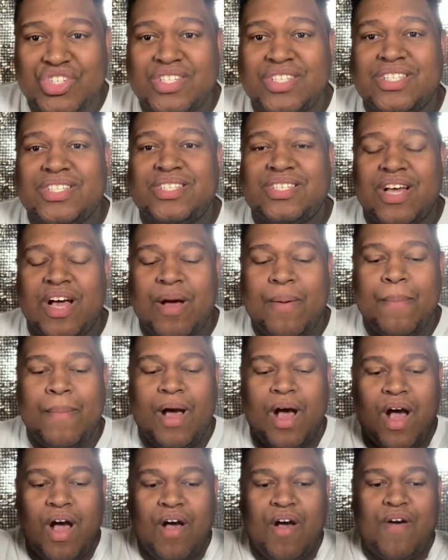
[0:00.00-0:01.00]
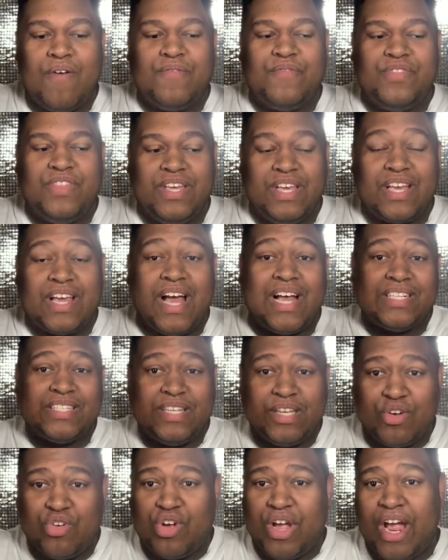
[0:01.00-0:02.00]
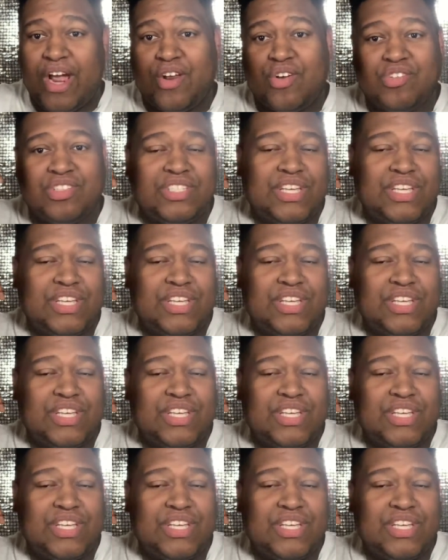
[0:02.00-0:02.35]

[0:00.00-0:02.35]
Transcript: some of the content creators,